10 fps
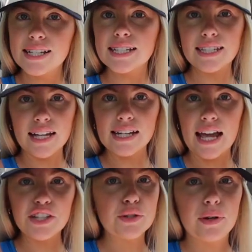is
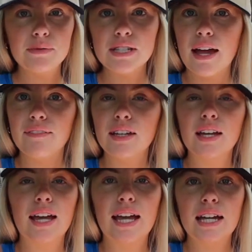Sunday, so I'm just
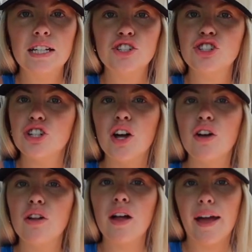having a
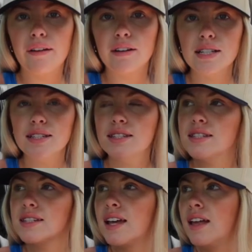chill,
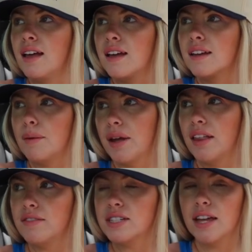errands, get my
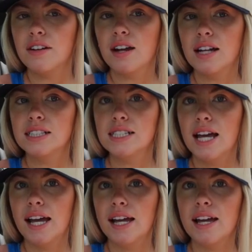life together kind of
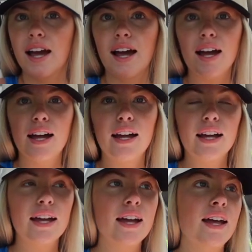day.
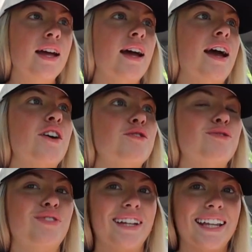I
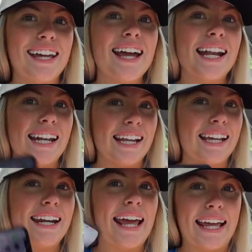really
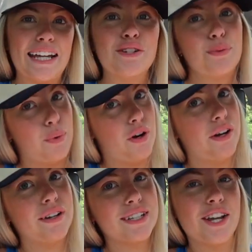need and
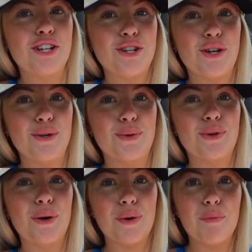want to
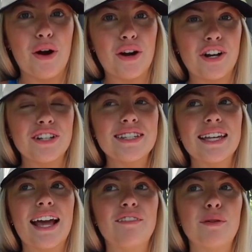go to Barnes.
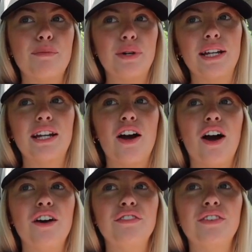Like, I've been putting it
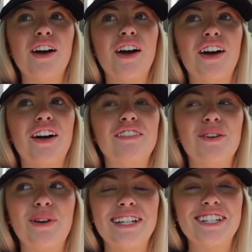off of
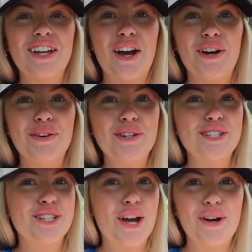when to go,
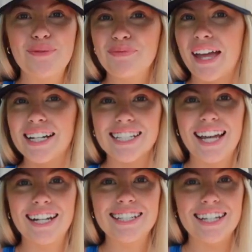so I
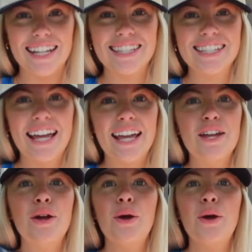decided today is the day.